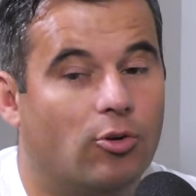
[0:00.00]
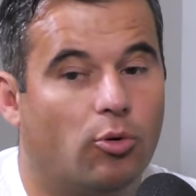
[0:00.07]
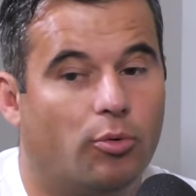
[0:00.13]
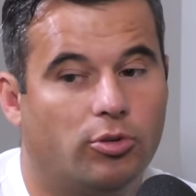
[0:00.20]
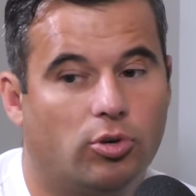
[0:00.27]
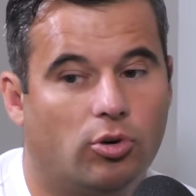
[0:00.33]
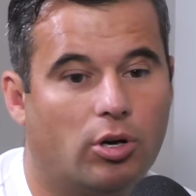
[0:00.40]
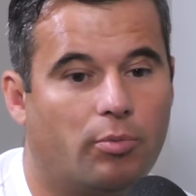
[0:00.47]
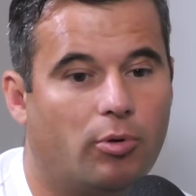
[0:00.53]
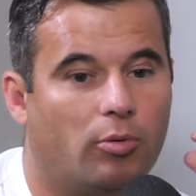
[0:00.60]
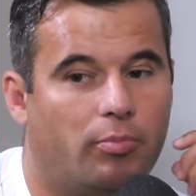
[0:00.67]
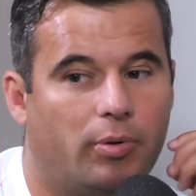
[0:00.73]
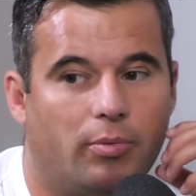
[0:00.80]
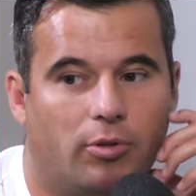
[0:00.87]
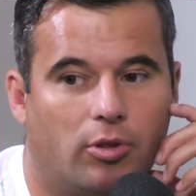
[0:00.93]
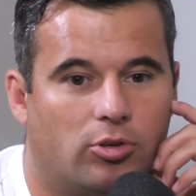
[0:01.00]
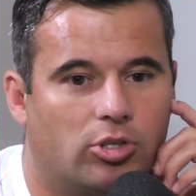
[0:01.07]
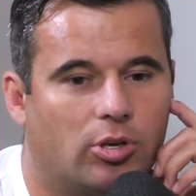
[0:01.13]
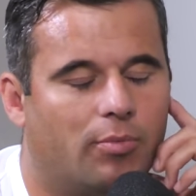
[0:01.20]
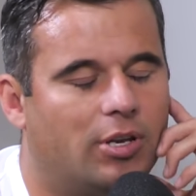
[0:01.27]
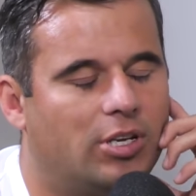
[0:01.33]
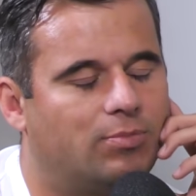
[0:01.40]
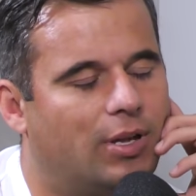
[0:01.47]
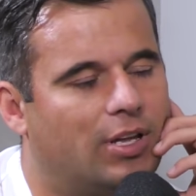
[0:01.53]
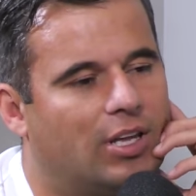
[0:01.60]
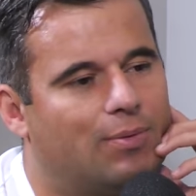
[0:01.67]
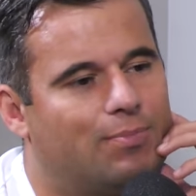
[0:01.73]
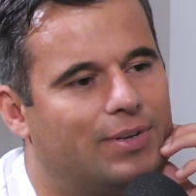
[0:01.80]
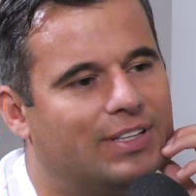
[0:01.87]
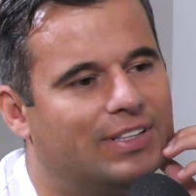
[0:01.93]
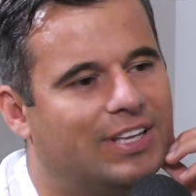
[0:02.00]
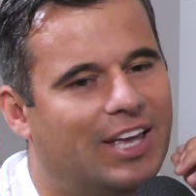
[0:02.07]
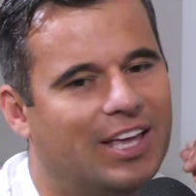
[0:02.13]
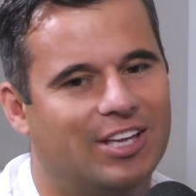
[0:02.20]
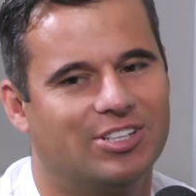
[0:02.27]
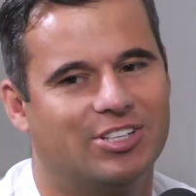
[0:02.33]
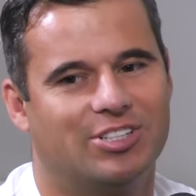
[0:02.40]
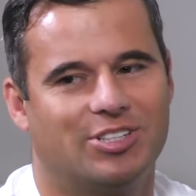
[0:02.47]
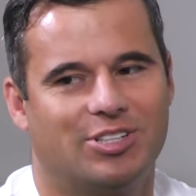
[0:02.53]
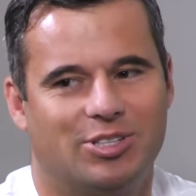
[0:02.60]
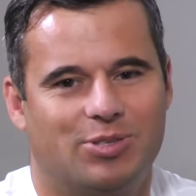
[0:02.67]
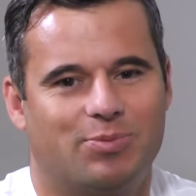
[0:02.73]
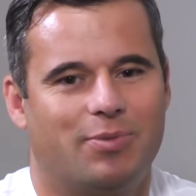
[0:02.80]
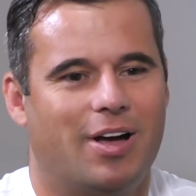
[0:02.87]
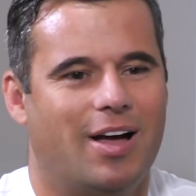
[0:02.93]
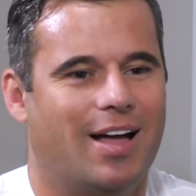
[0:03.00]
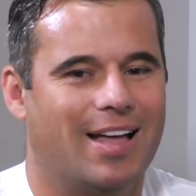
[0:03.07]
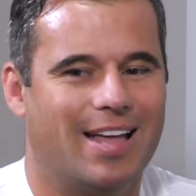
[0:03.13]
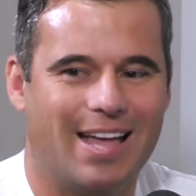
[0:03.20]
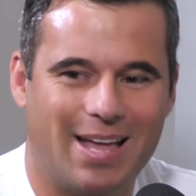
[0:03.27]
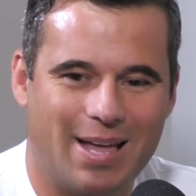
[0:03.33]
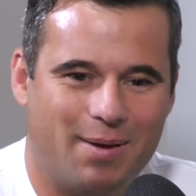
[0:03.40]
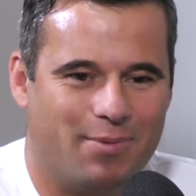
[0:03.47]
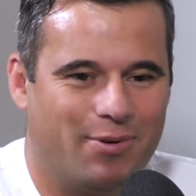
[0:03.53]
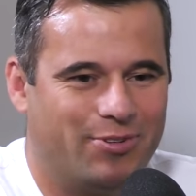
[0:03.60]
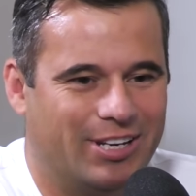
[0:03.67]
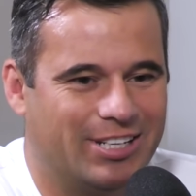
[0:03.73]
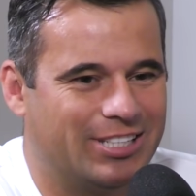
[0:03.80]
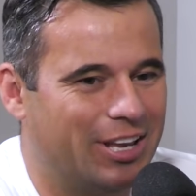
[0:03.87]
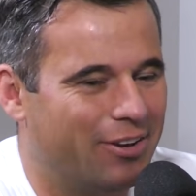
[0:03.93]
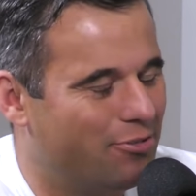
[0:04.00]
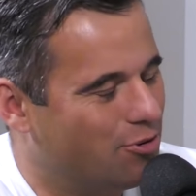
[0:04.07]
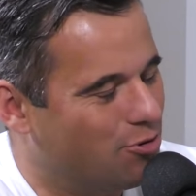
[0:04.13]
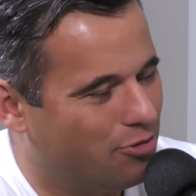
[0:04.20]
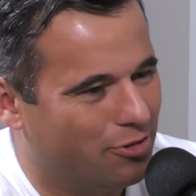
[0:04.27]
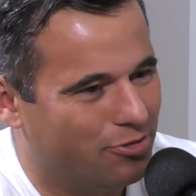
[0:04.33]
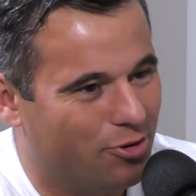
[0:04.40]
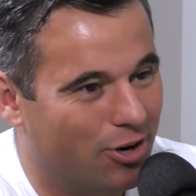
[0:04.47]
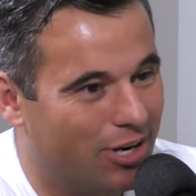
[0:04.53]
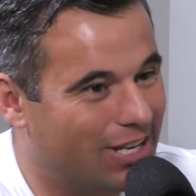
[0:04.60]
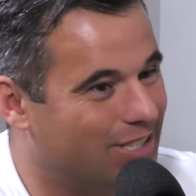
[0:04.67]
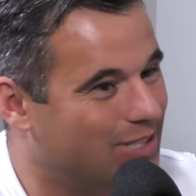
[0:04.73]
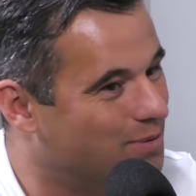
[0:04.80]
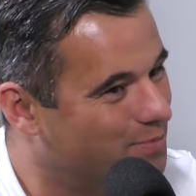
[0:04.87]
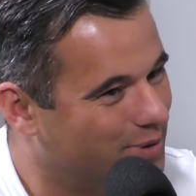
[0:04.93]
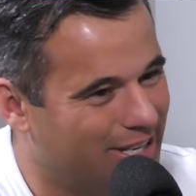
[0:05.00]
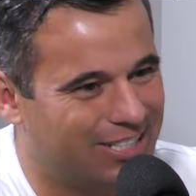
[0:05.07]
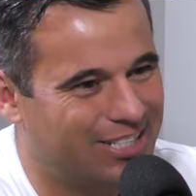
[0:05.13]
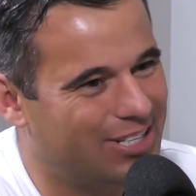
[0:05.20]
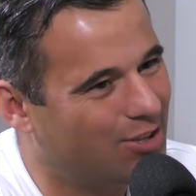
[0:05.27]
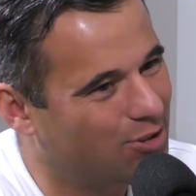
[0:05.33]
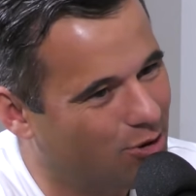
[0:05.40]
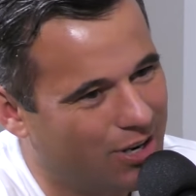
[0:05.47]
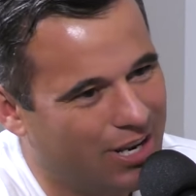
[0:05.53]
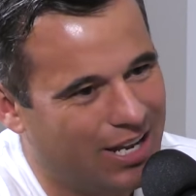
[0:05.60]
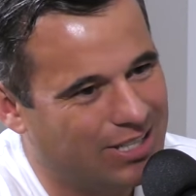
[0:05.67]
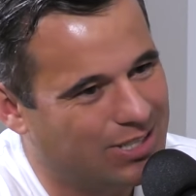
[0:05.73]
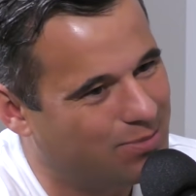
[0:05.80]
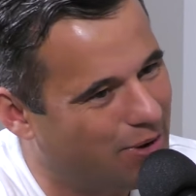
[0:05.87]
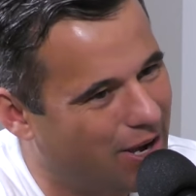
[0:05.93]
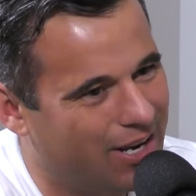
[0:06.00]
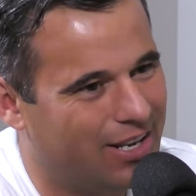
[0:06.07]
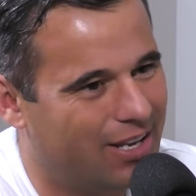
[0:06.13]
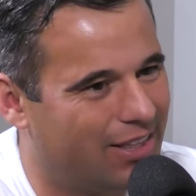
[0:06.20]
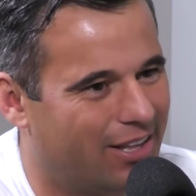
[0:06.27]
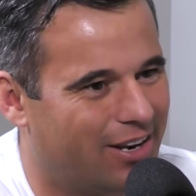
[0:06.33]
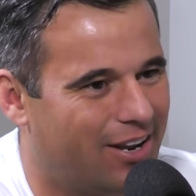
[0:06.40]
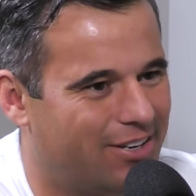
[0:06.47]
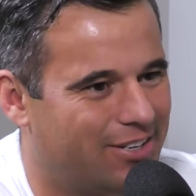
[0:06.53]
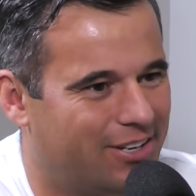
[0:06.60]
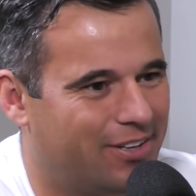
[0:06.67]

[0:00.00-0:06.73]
I know we talk about people, some of these men can be intelligent and smart, but if you're serving over 40 years in prison, you're not that smart either, are